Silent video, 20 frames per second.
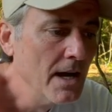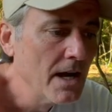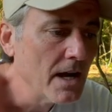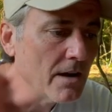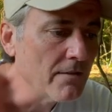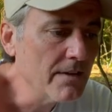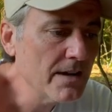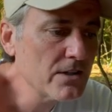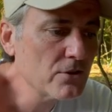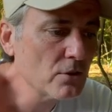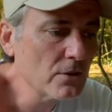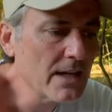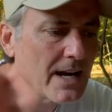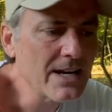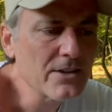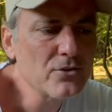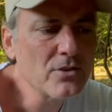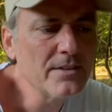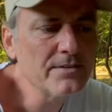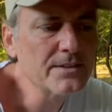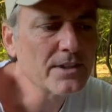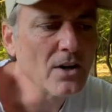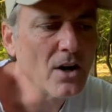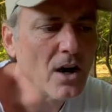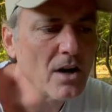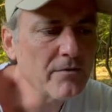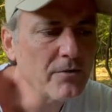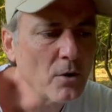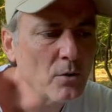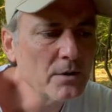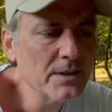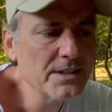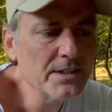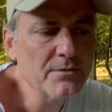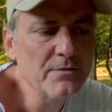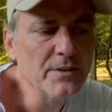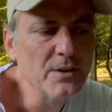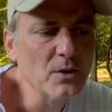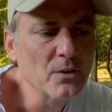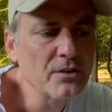Eventually, I drifted off only to
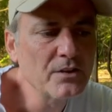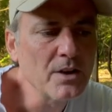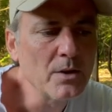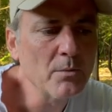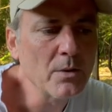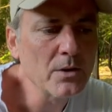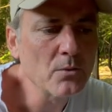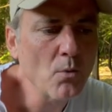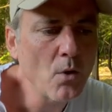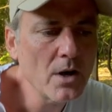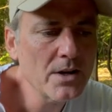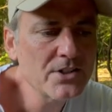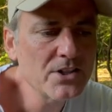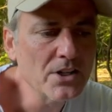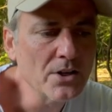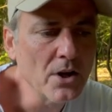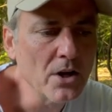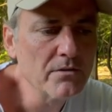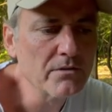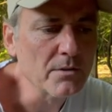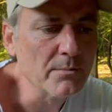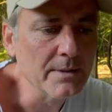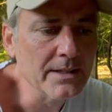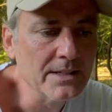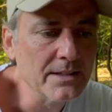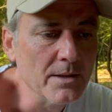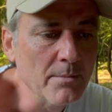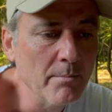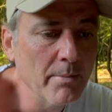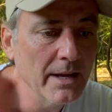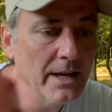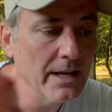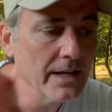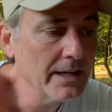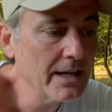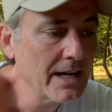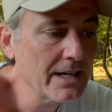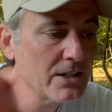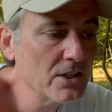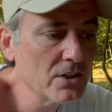feel someone watching over me in the bed.
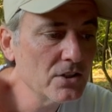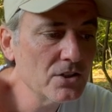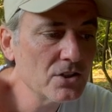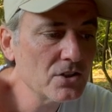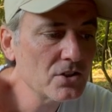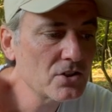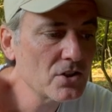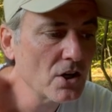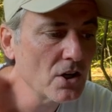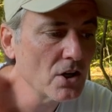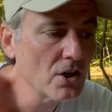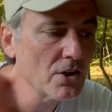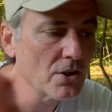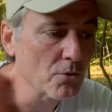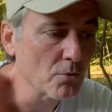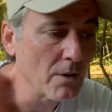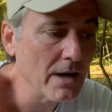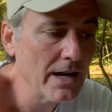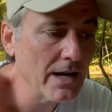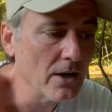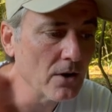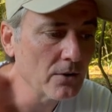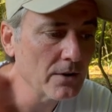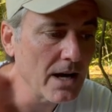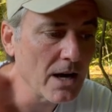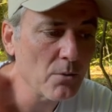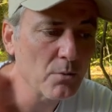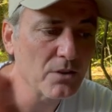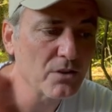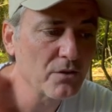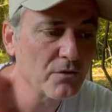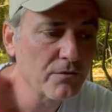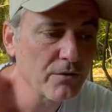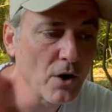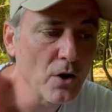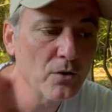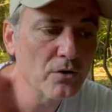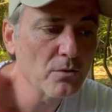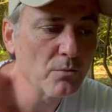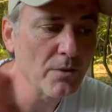I couldn't turn around. I was
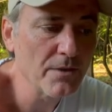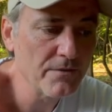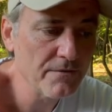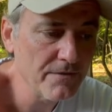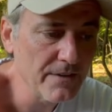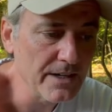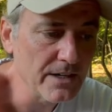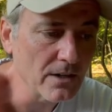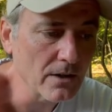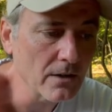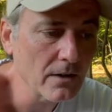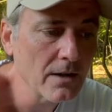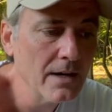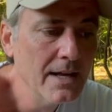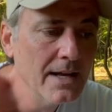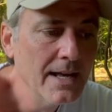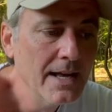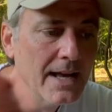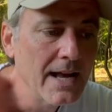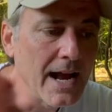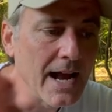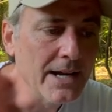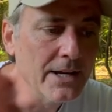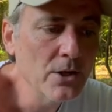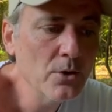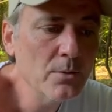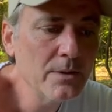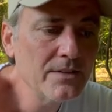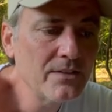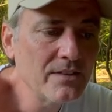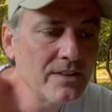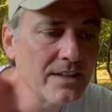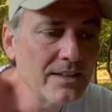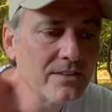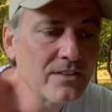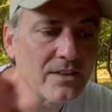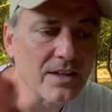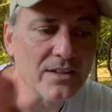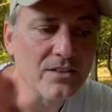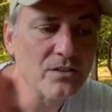frozen with fear. I knew and
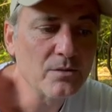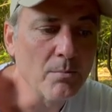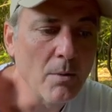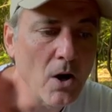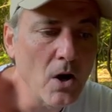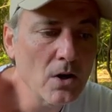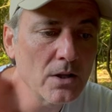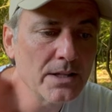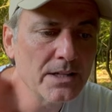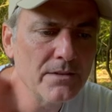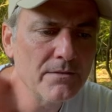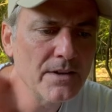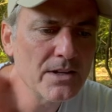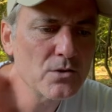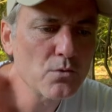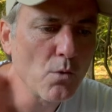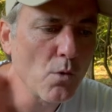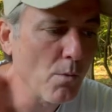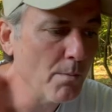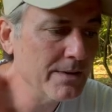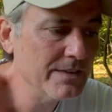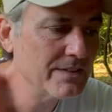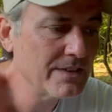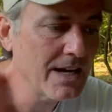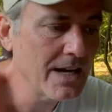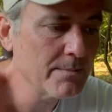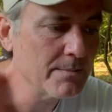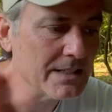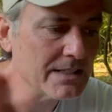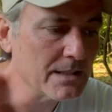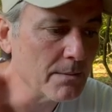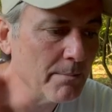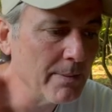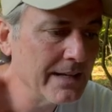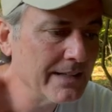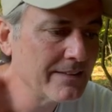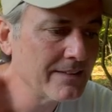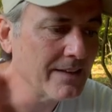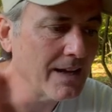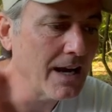sensed a small individual beside me at the
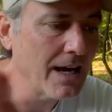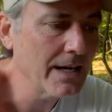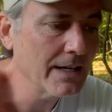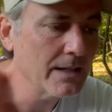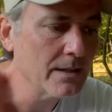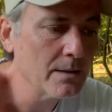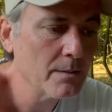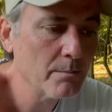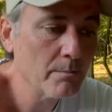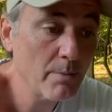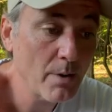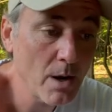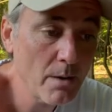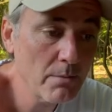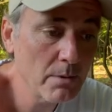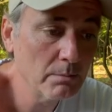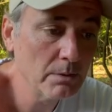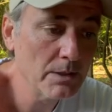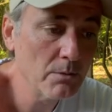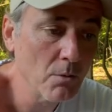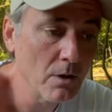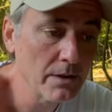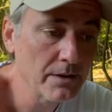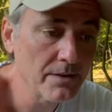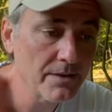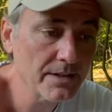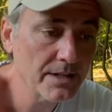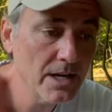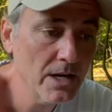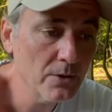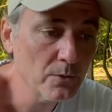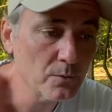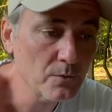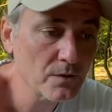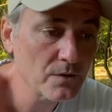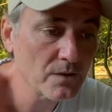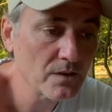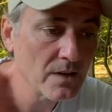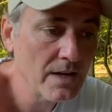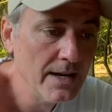bedside, probably one of the
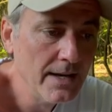ghosts.